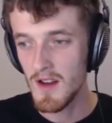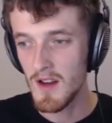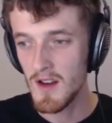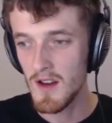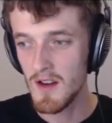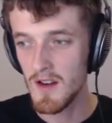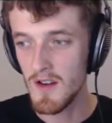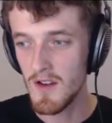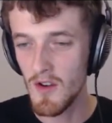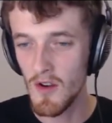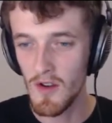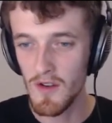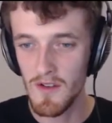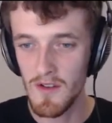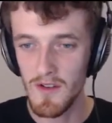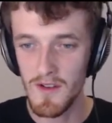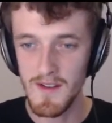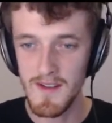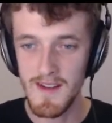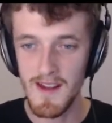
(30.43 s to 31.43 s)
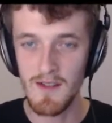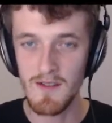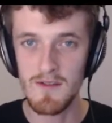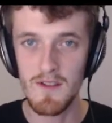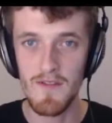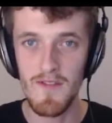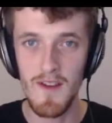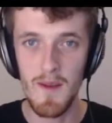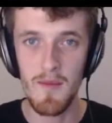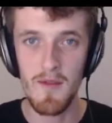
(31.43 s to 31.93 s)
non-Nostalgia
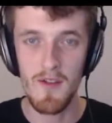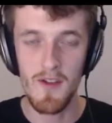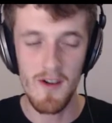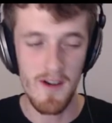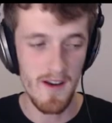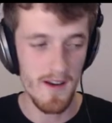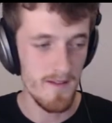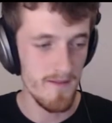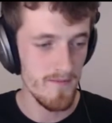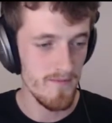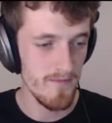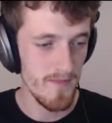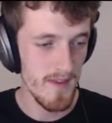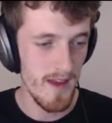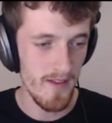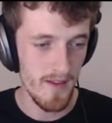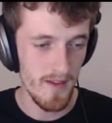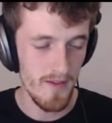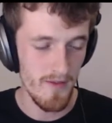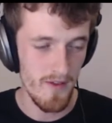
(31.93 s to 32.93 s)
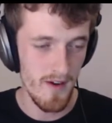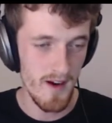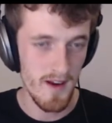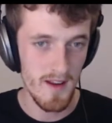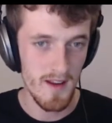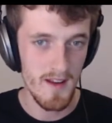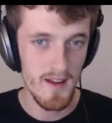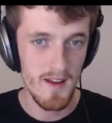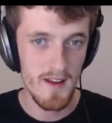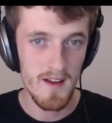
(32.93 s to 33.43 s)
February at this rate,
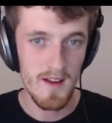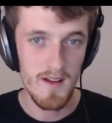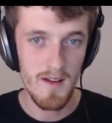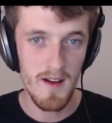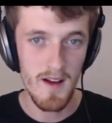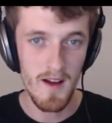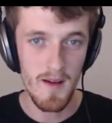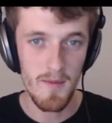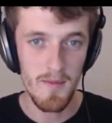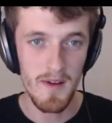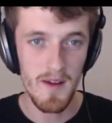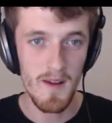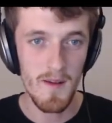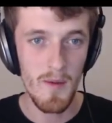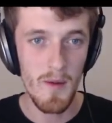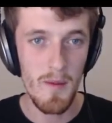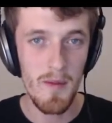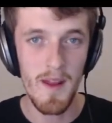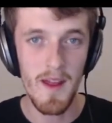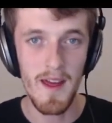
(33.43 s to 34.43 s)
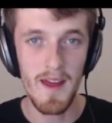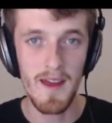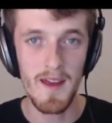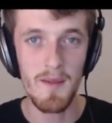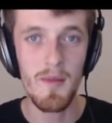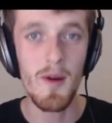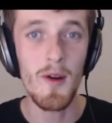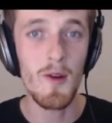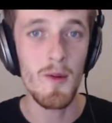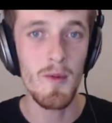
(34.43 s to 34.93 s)
because we're playing
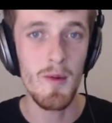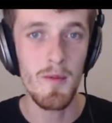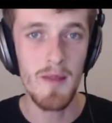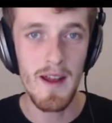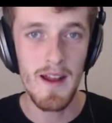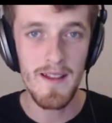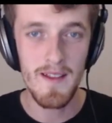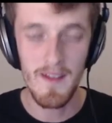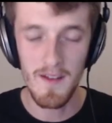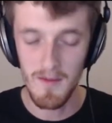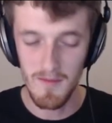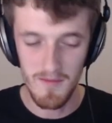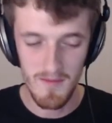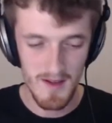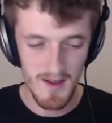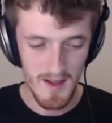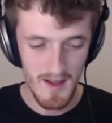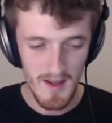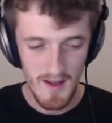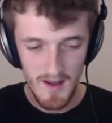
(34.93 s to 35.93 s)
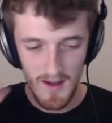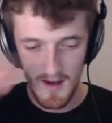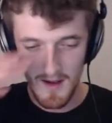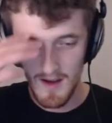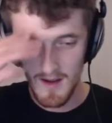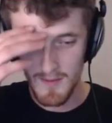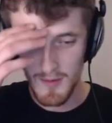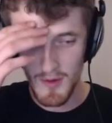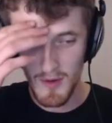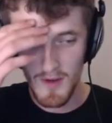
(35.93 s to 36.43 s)
Pokemon Platinum.
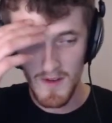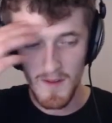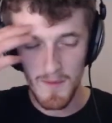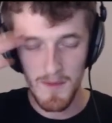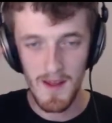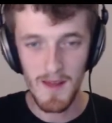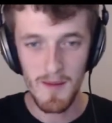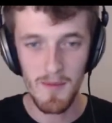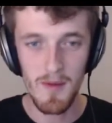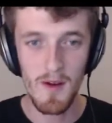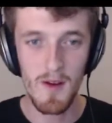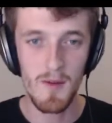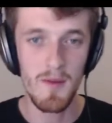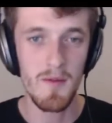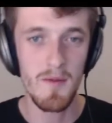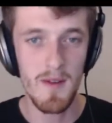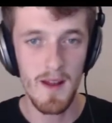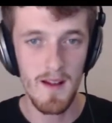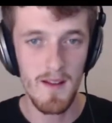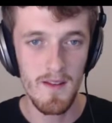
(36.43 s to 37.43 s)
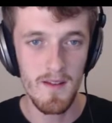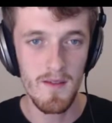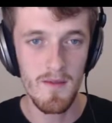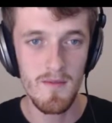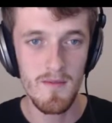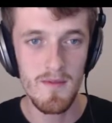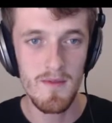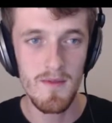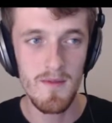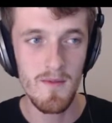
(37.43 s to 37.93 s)
But we're not just playing Pokemon Platinum,
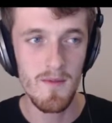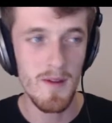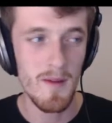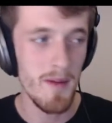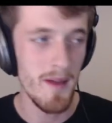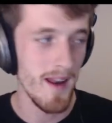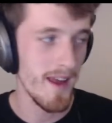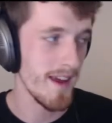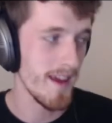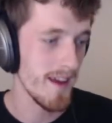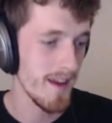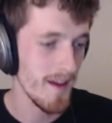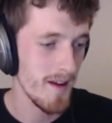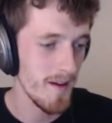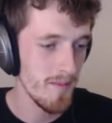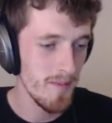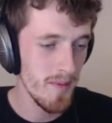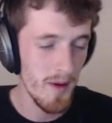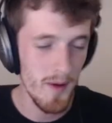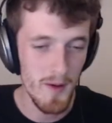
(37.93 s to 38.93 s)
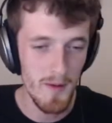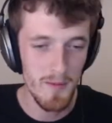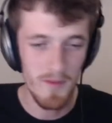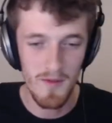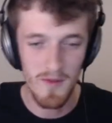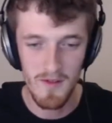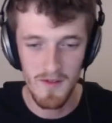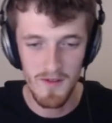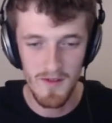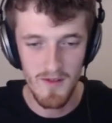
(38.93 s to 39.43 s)
we're playing
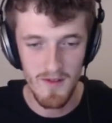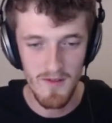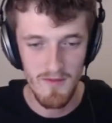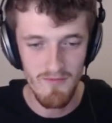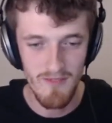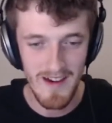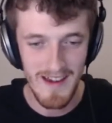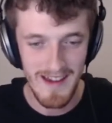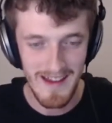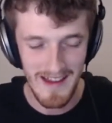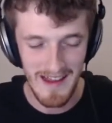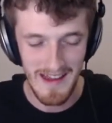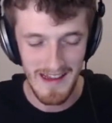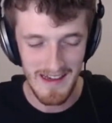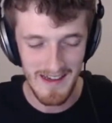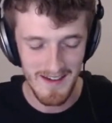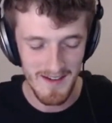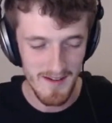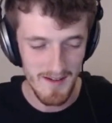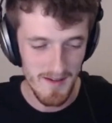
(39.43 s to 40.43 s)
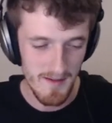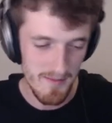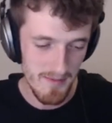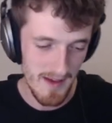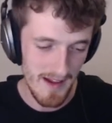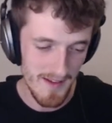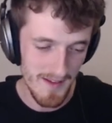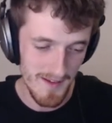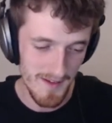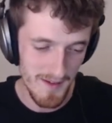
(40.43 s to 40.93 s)
Pokemon Renegade
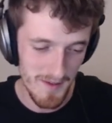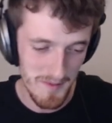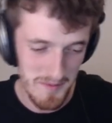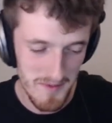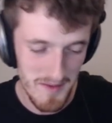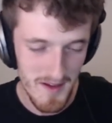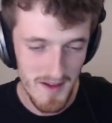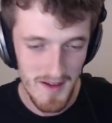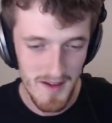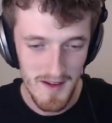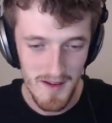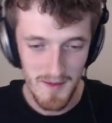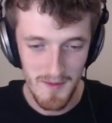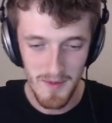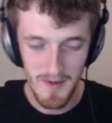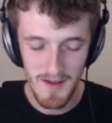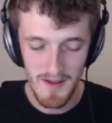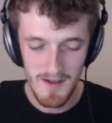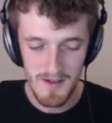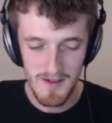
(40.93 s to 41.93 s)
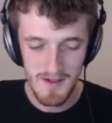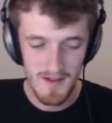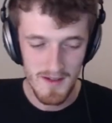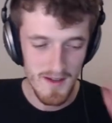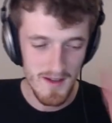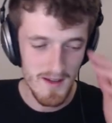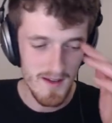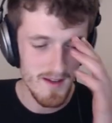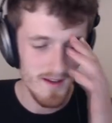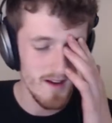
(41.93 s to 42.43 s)
Platinum, which
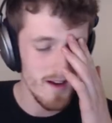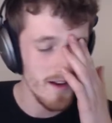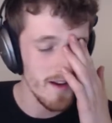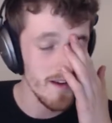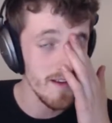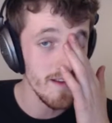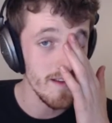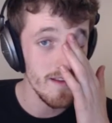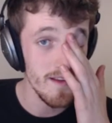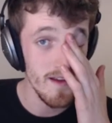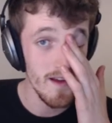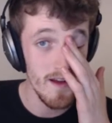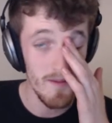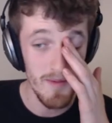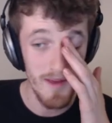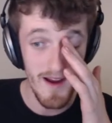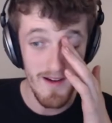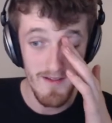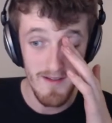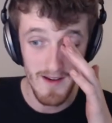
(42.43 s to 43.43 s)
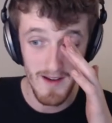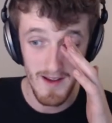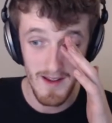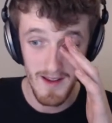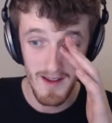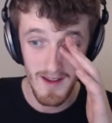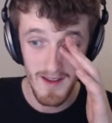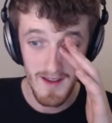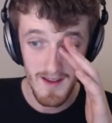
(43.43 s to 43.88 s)
is apparently